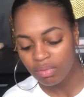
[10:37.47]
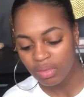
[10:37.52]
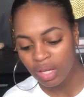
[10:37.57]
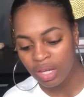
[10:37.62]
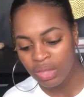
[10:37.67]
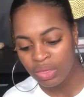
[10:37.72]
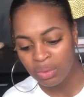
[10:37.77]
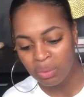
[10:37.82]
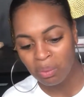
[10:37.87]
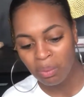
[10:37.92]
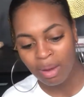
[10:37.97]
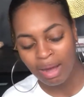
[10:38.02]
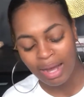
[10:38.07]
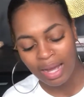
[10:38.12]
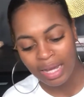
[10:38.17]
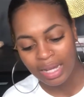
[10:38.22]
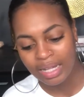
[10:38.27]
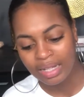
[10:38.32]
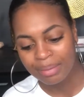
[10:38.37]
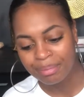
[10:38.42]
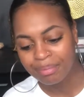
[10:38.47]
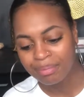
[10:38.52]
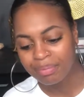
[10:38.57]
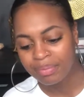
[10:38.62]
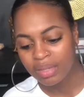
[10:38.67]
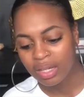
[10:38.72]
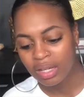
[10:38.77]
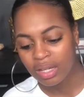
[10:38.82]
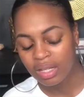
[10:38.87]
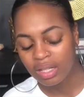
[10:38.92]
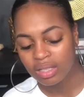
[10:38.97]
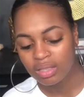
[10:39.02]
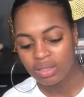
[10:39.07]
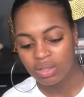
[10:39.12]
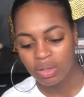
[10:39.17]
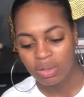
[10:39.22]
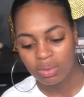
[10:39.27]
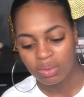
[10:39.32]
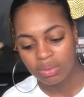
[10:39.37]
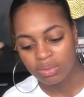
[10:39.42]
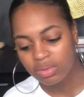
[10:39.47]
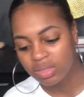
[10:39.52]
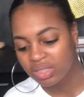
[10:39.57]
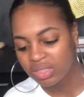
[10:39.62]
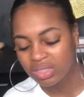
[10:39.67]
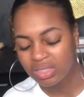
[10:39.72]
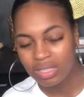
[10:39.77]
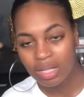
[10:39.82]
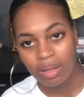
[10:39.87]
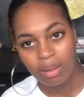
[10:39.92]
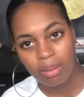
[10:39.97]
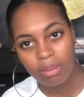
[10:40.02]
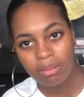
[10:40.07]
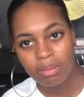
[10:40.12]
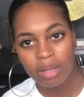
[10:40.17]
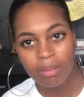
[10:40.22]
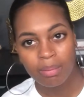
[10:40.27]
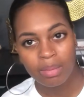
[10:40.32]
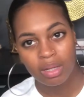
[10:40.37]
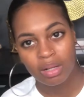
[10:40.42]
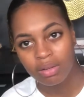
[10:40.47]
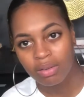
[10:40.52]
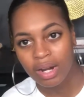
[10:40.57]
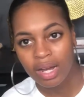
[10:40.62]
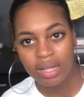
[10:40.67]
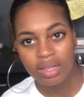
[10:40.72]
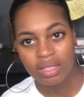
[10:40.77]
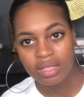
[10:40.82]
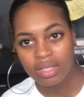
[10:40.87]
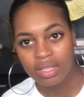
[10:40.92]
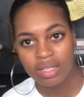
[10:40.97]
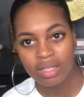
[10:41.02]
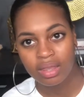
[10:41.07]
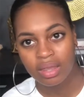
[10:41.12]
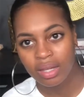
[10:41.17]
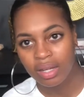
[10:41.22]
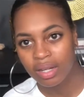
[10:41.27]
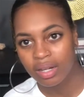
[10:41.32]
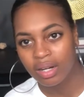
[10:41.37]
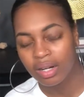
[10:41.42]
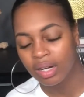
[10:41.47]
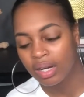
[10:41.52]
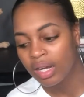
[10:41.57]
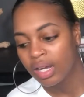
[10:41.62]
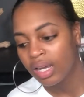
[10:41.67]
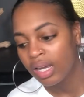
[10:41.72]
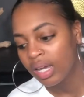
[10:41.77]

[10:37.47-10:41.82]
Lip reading: in the wine. So there's some minerality there.